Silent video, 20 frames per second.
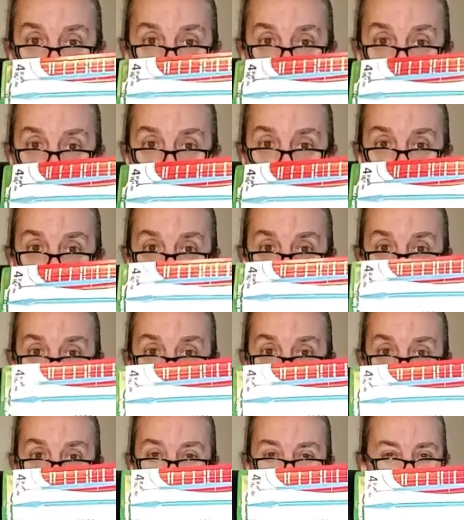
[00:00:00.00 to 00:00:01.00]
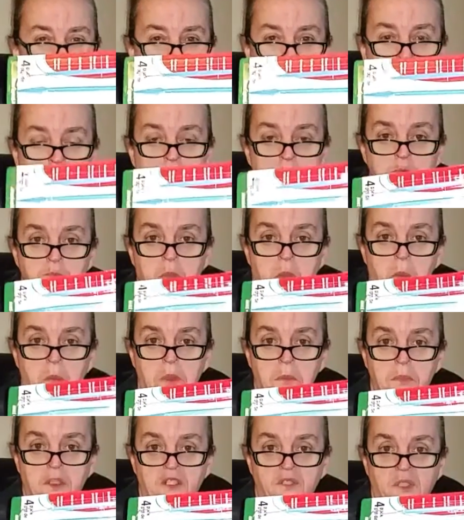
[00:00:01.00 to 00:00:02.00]
Like that. I know there's
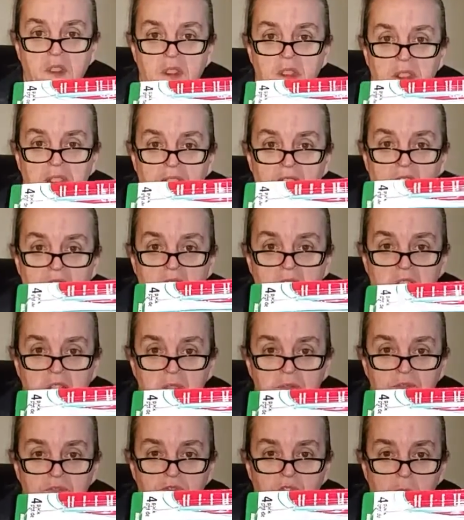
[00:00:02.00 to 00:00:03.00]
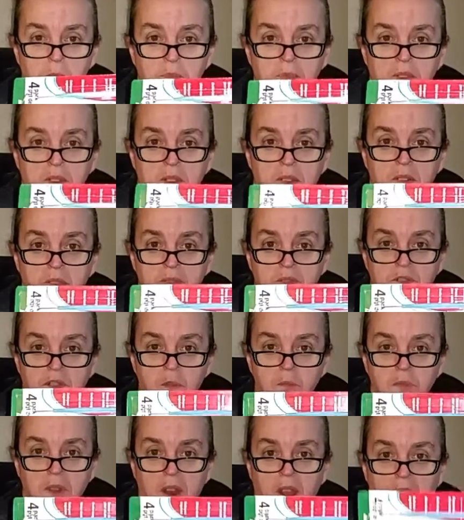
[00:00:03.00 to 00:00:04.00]
probably a bit of a glare from
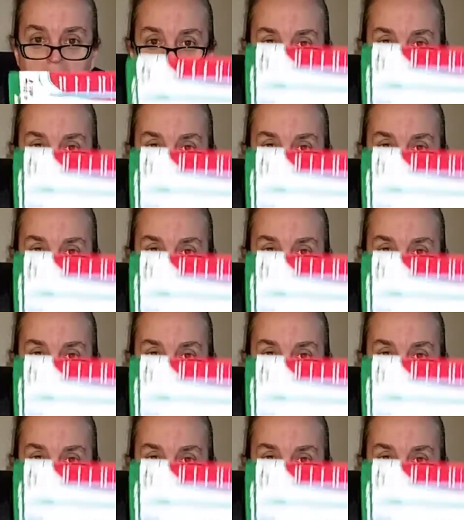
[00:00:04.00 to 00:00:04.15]
the